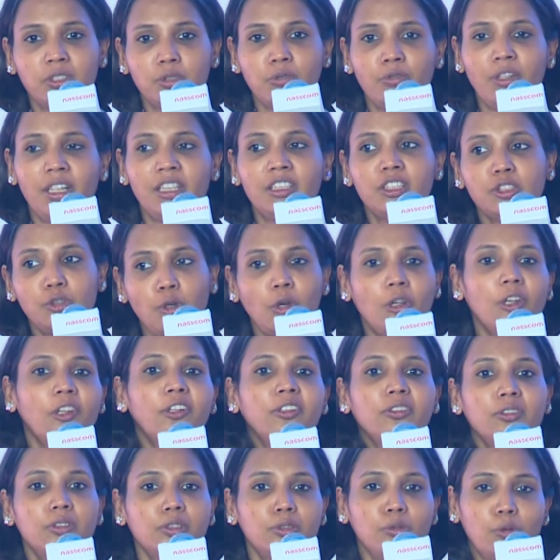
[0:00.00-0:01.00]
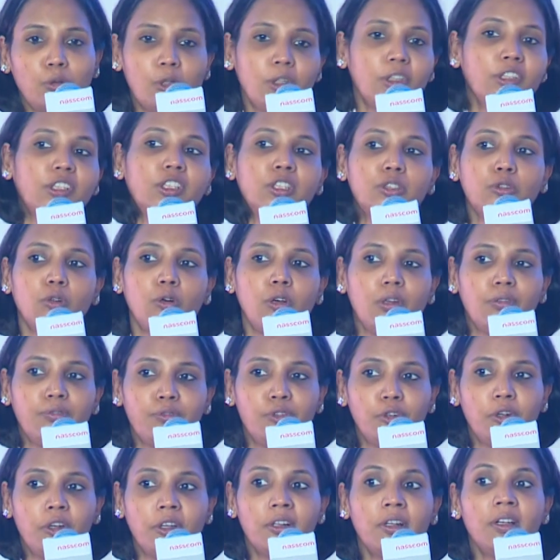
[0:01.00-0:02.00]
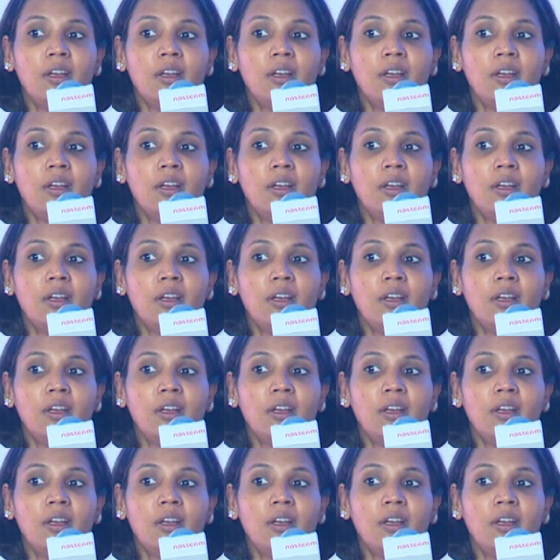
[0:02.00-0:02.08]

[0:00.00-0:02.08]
So while solar is solved for,